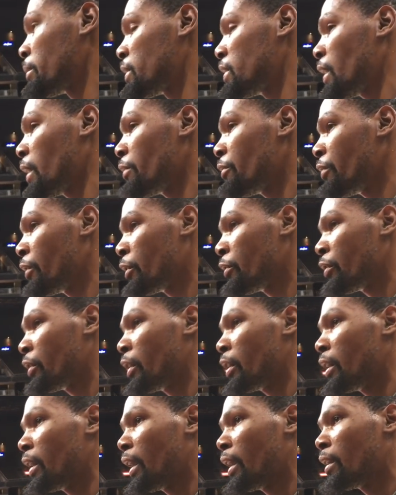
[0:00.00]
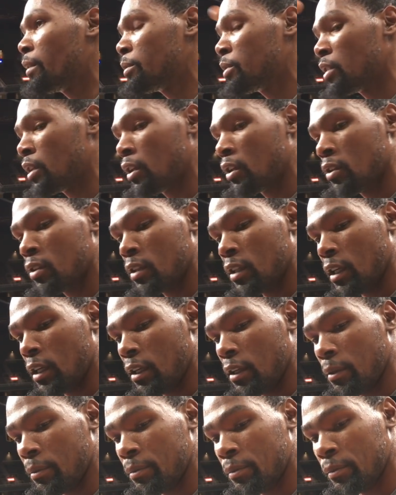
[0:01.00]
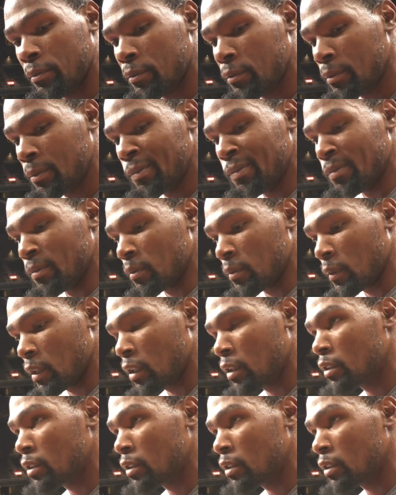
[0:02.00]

Same feel for their game. So